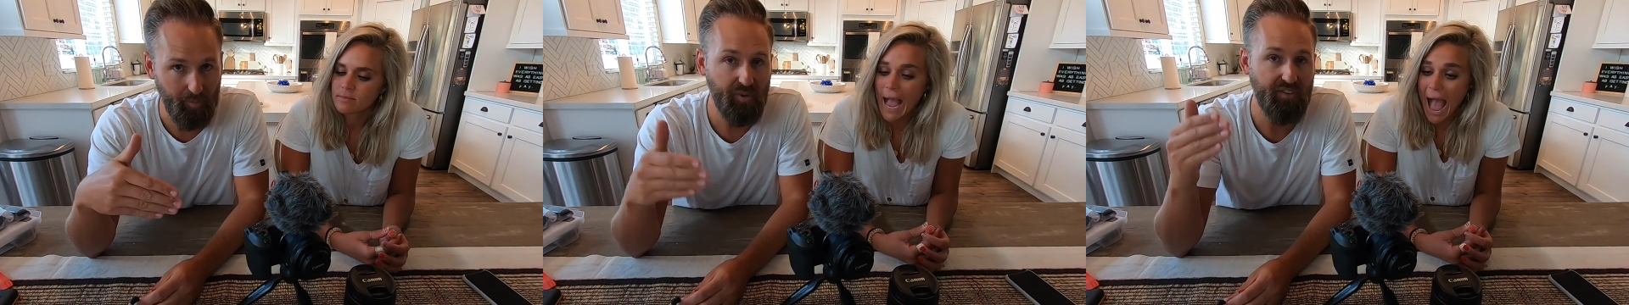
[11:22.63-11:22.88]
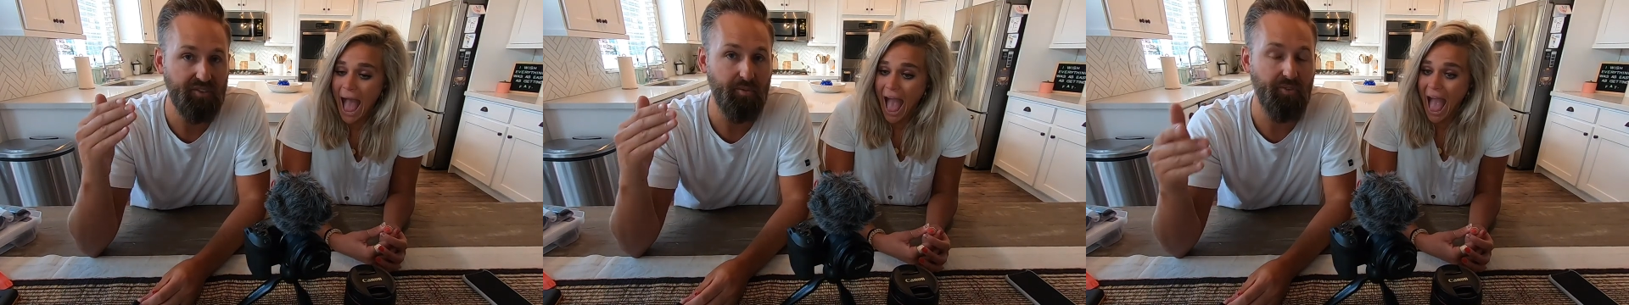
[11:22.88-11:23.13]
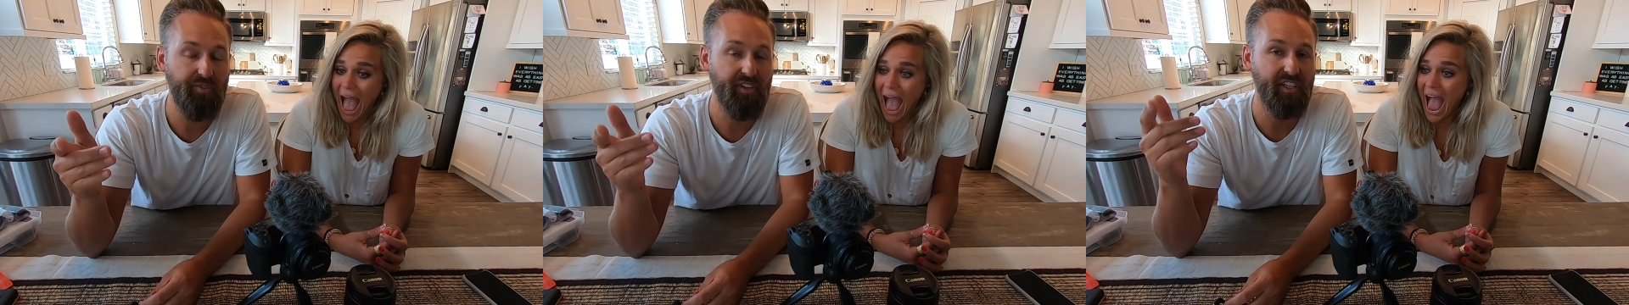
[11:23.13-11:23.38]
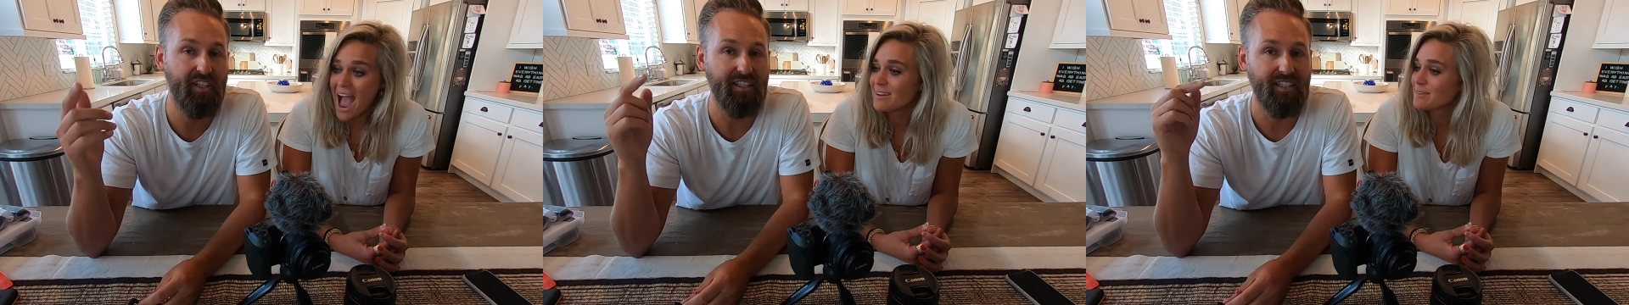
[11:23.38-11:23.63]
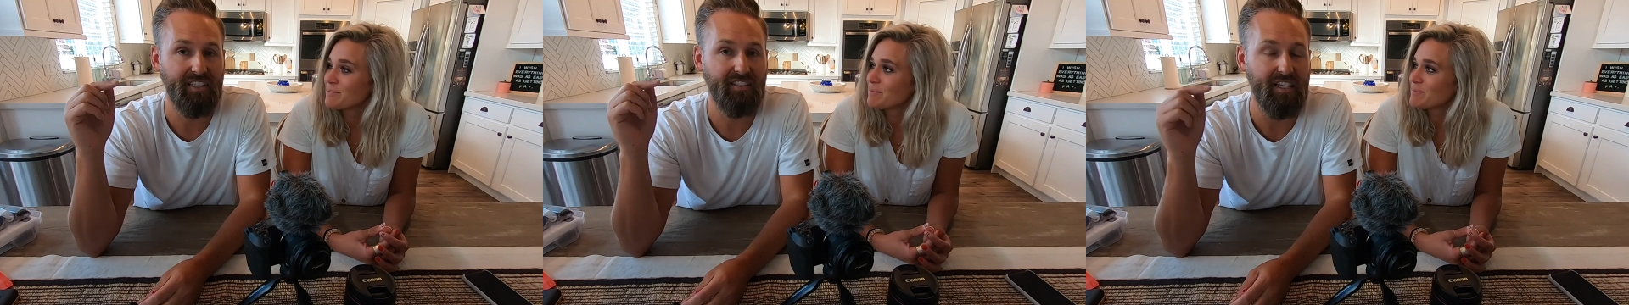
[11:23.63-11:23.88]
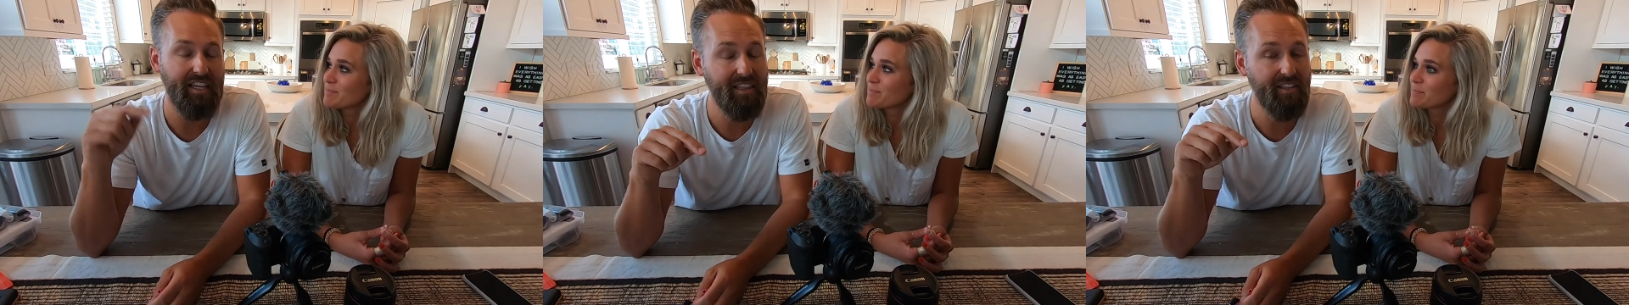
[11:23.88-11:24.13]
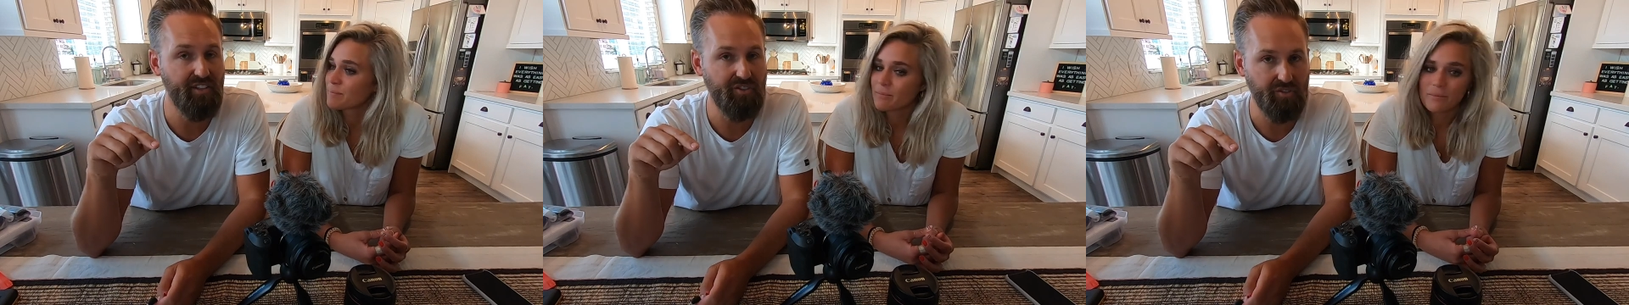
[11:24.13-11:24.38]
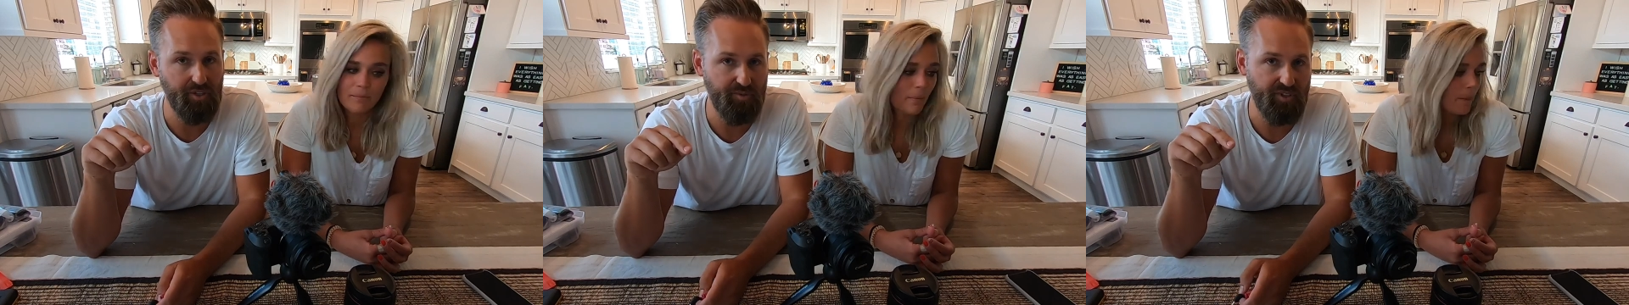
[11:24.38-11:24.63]
Speaker 1: we have some affiliate links in the
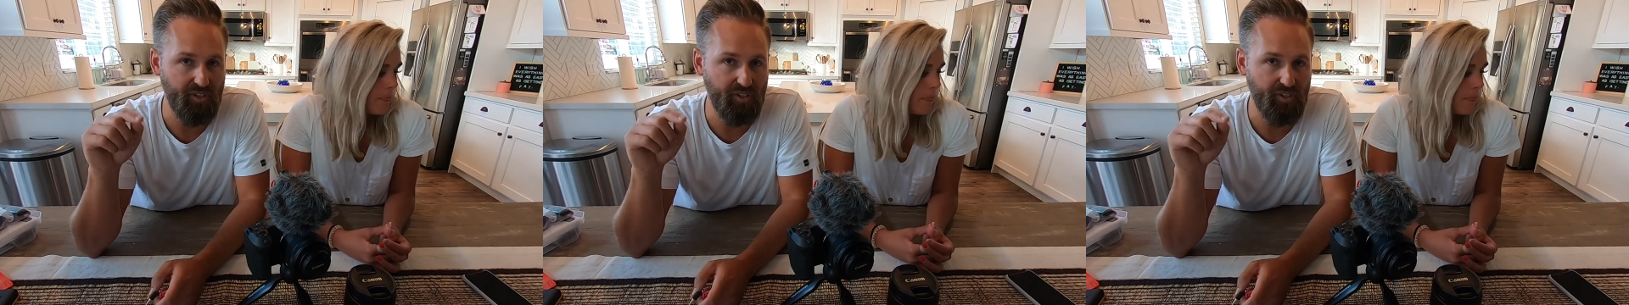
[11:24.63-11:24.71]
description.